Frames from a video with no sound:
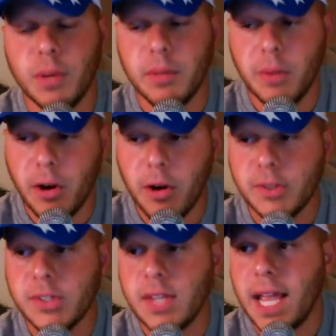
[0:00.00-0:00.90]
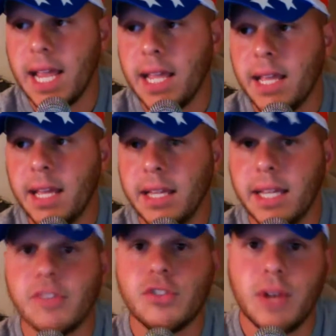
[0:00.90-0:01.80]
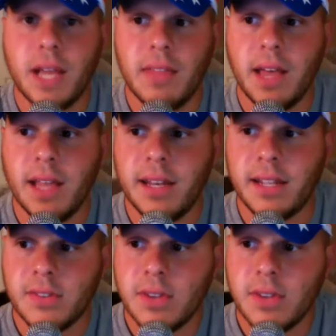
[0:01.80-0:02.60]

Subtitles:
Amaro say yesterday that it's